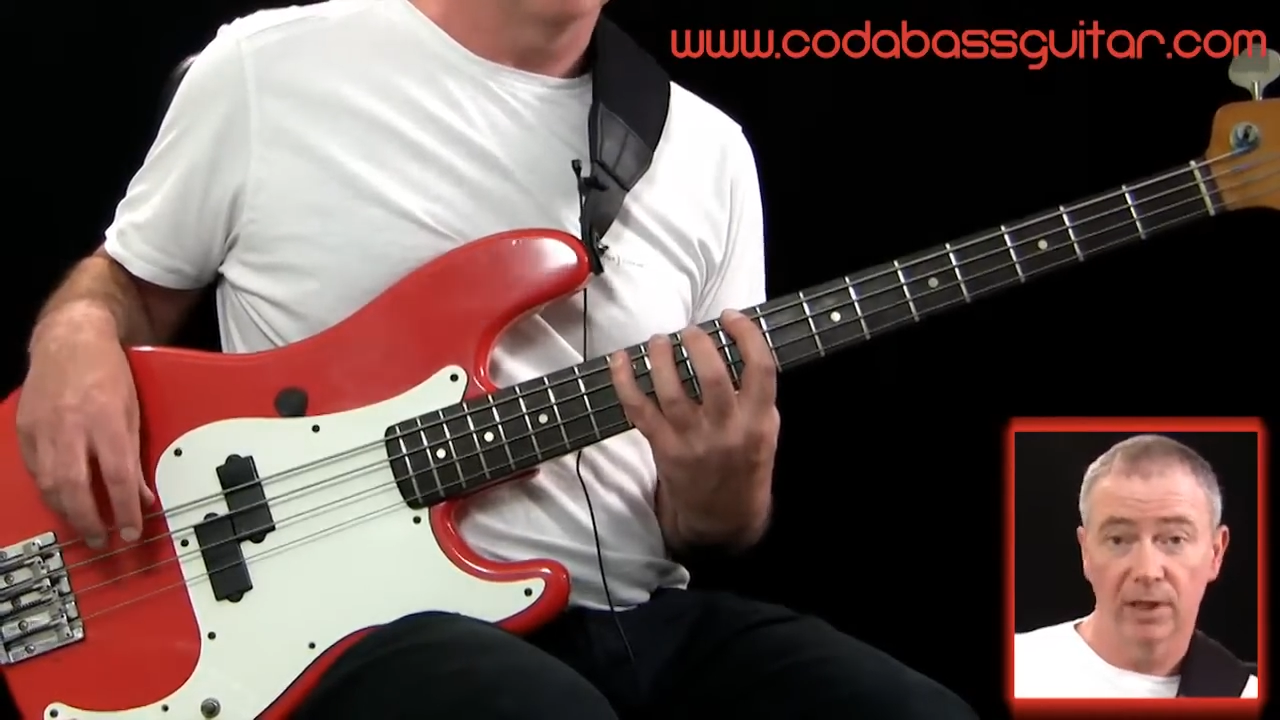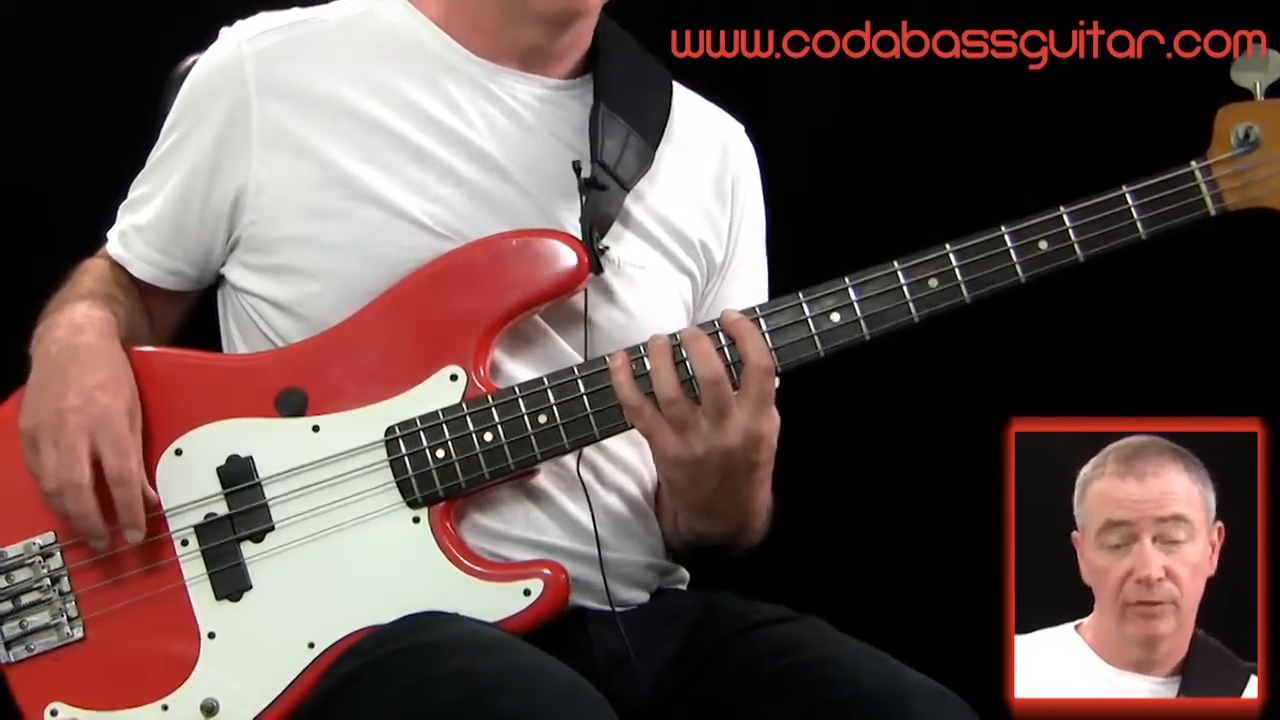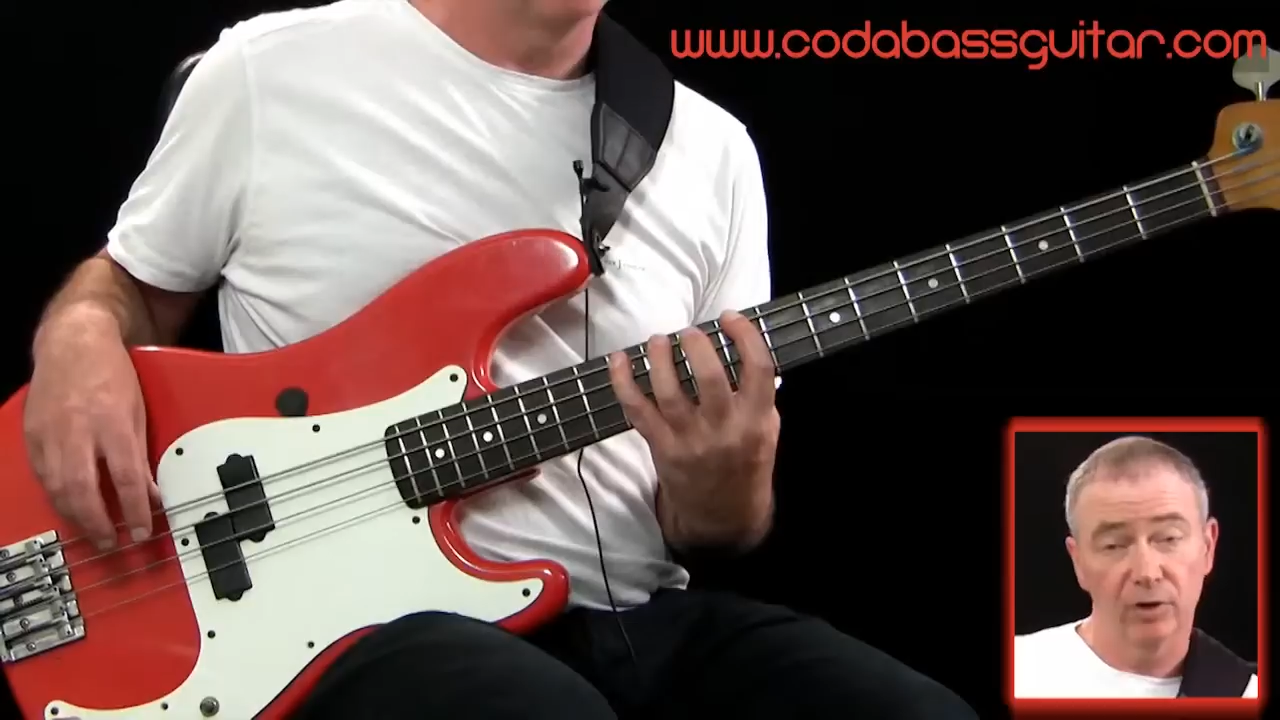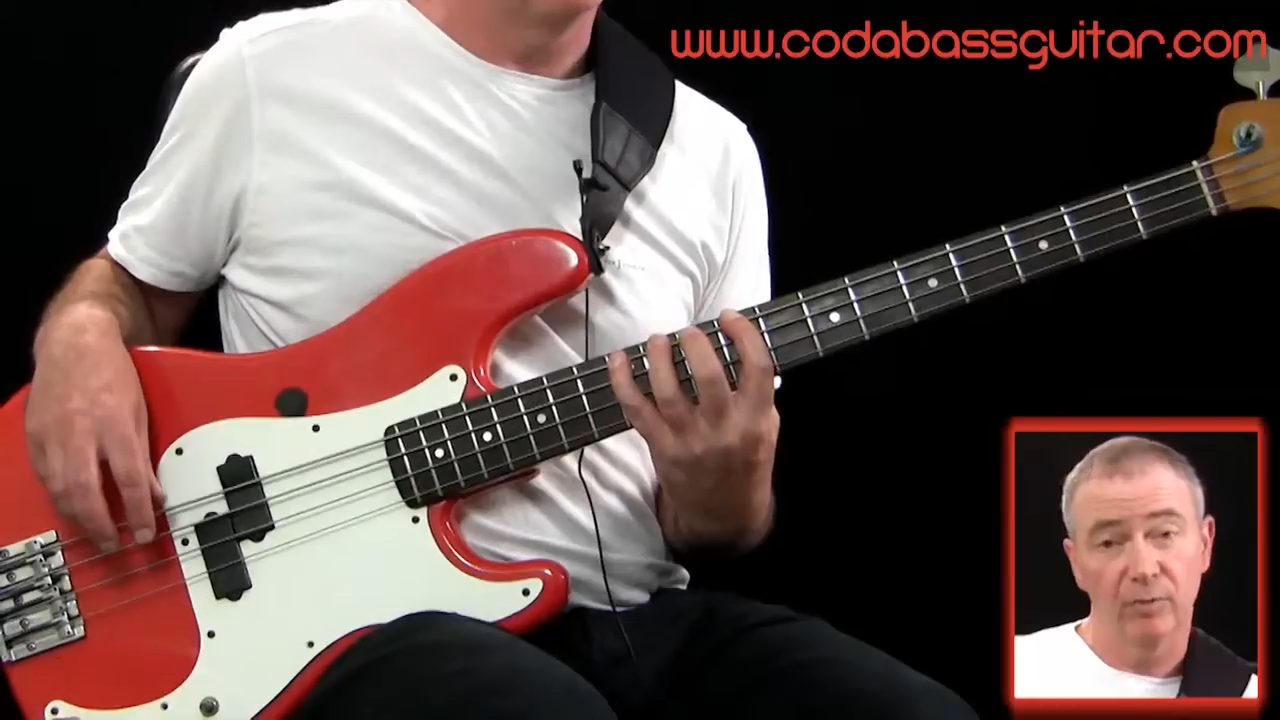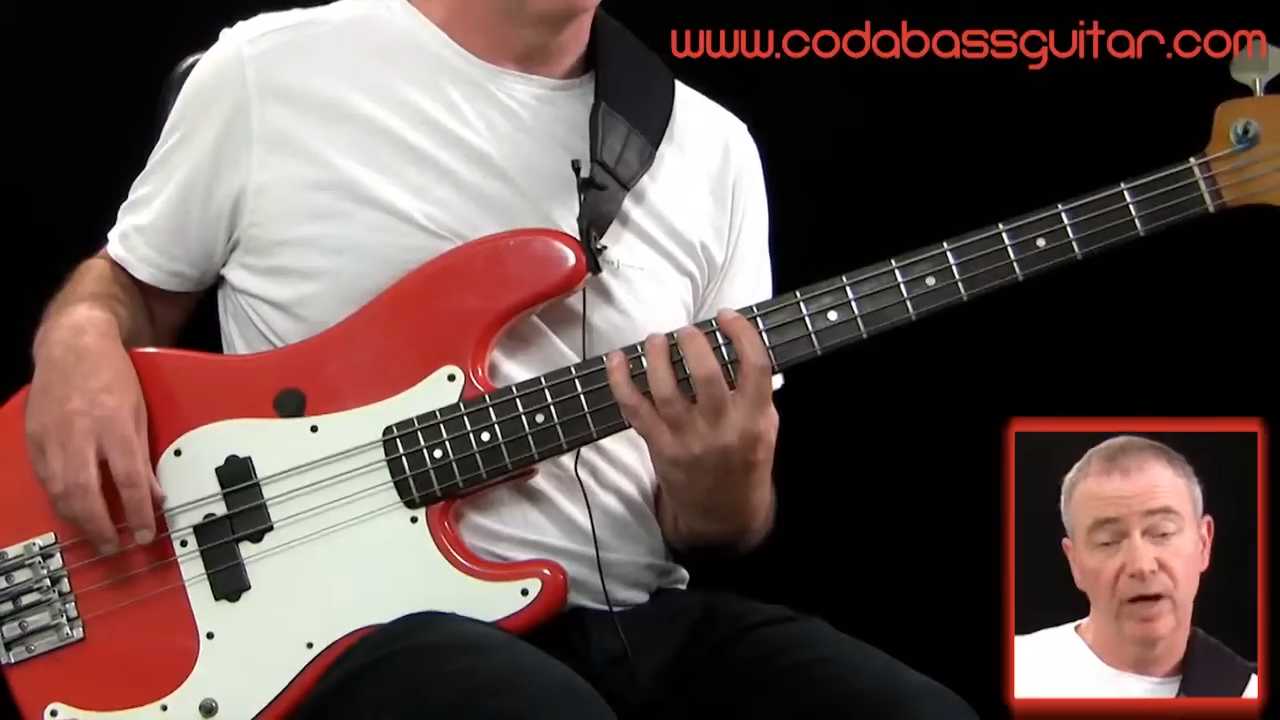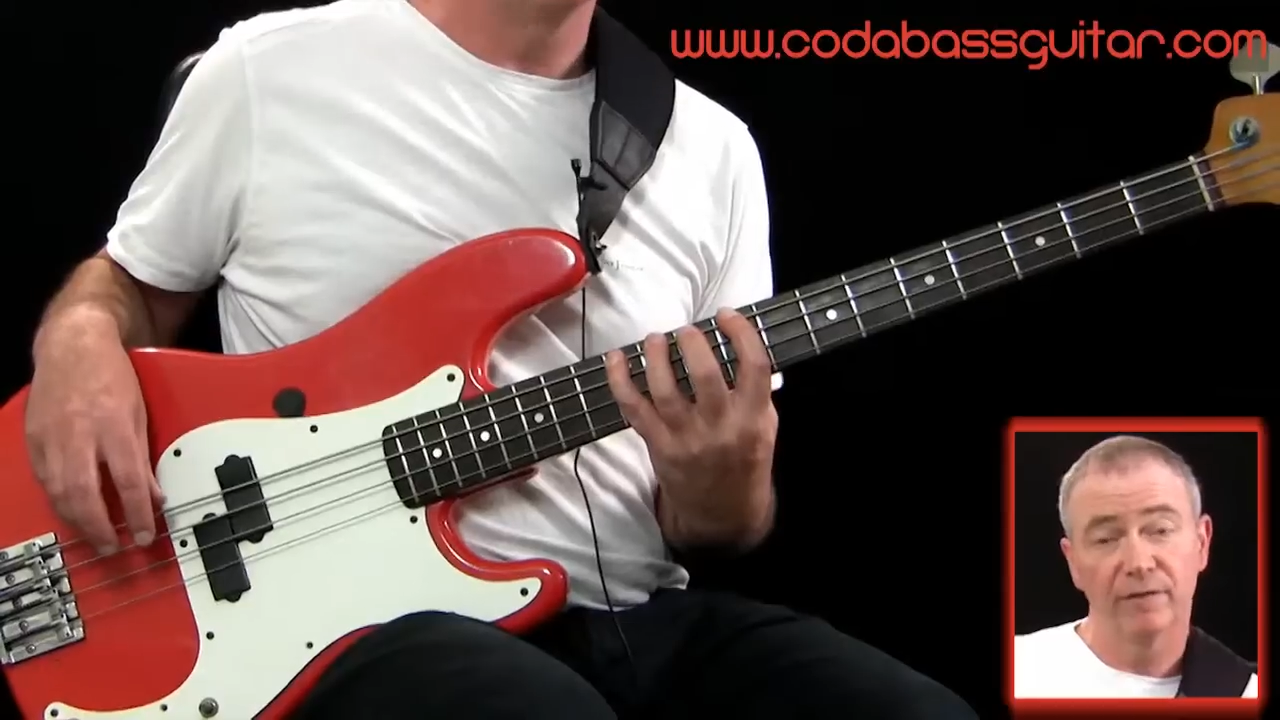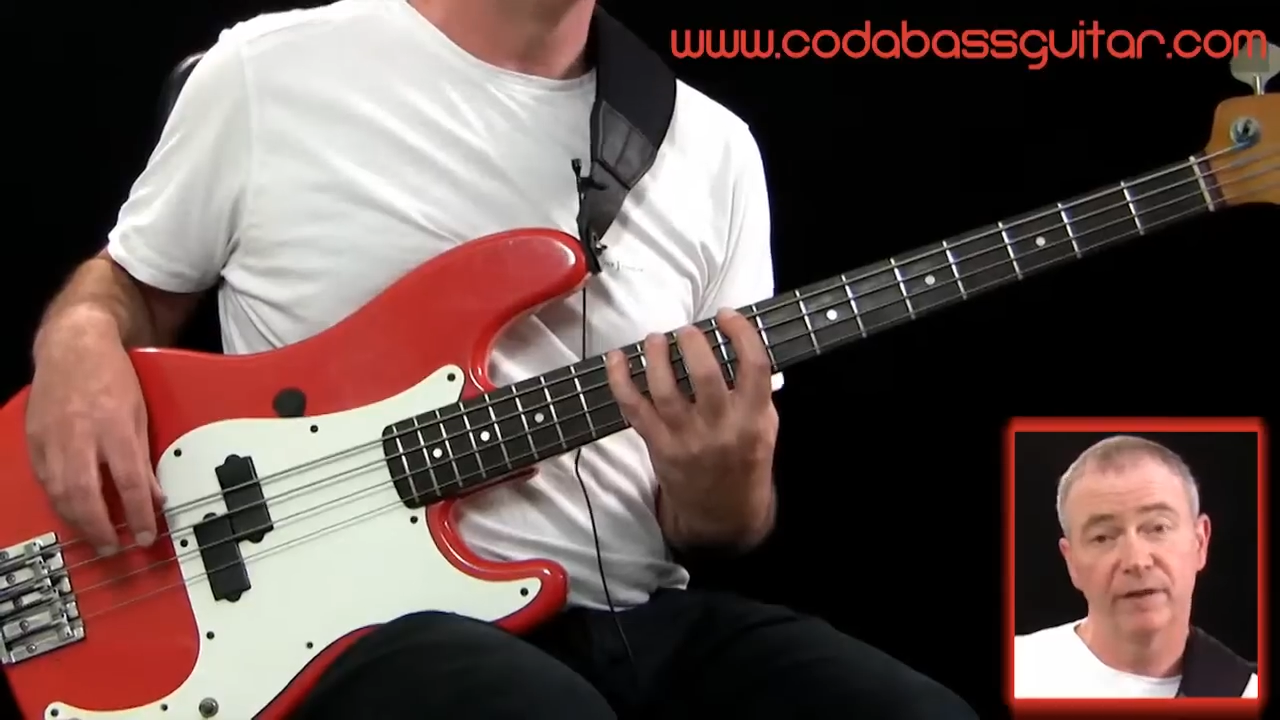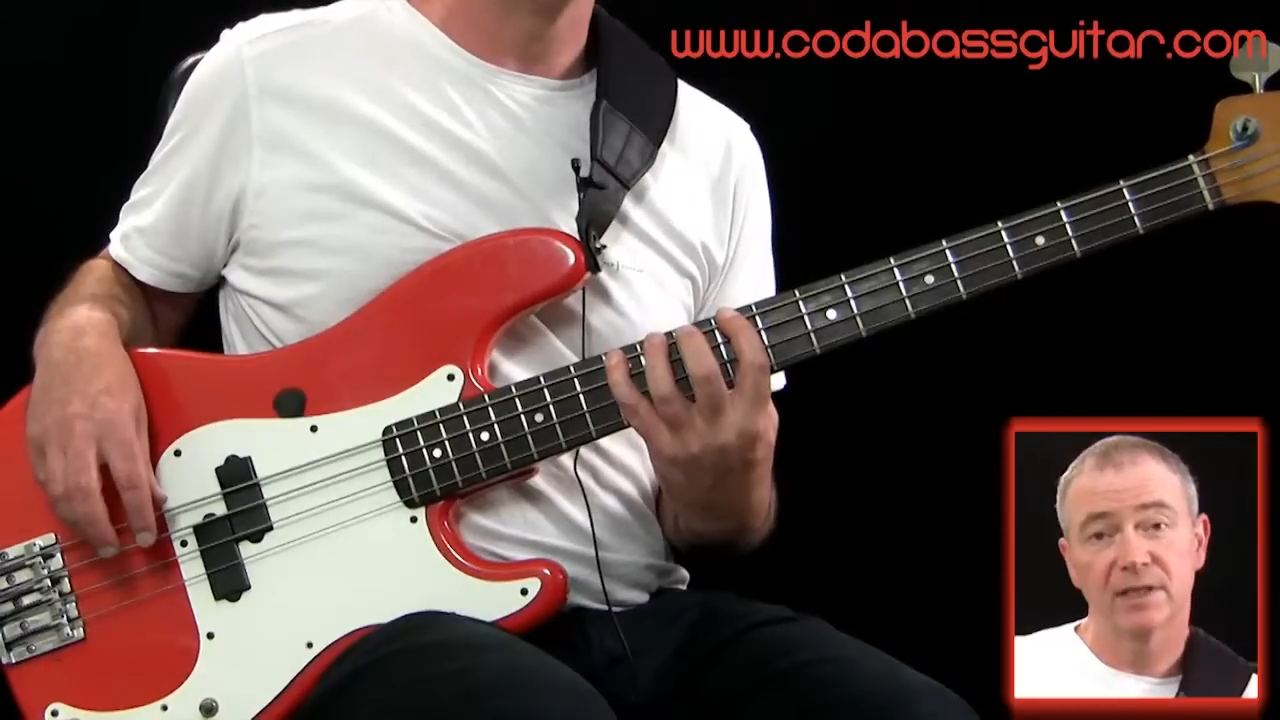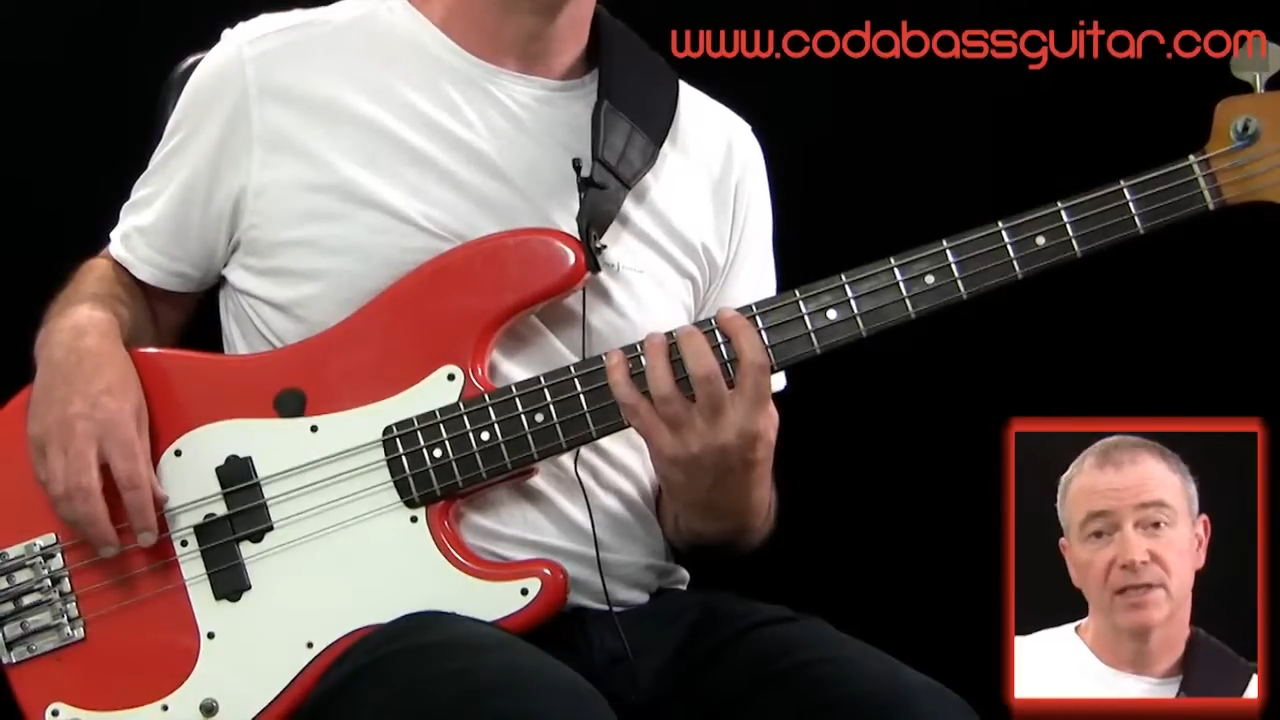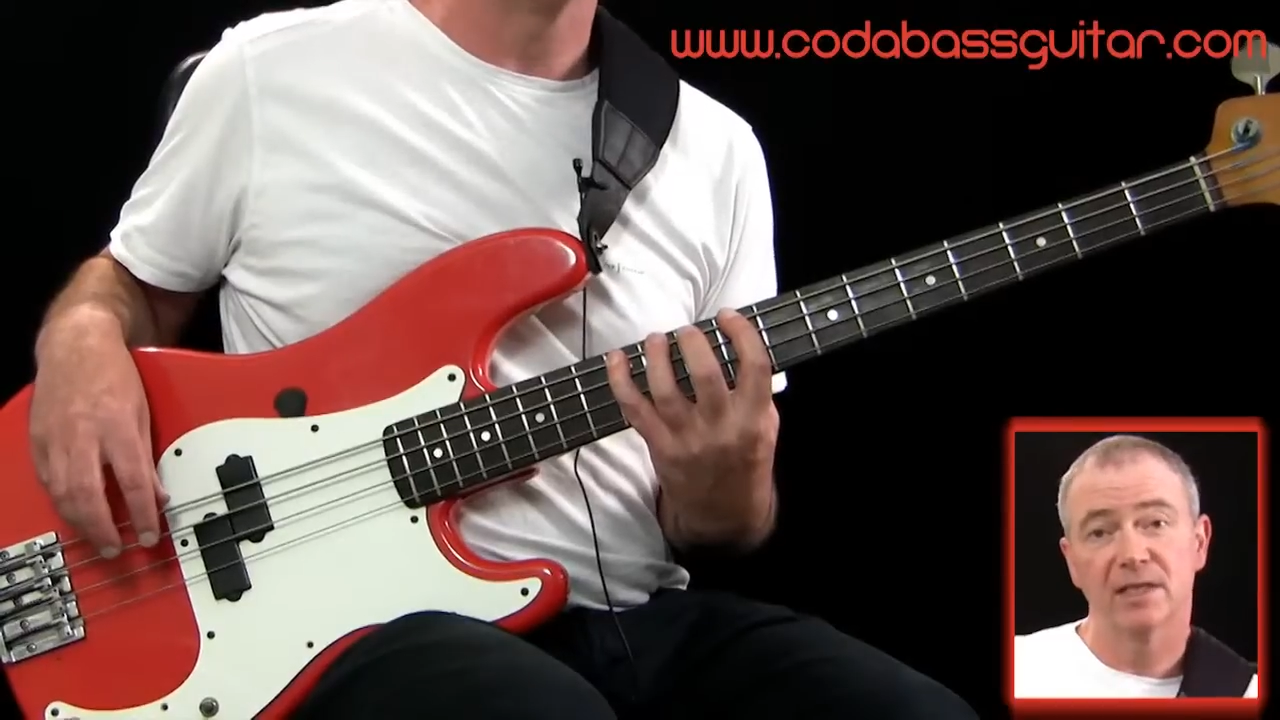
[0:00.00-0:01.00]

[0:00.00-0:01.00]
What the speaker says: Now if you look, my fingers are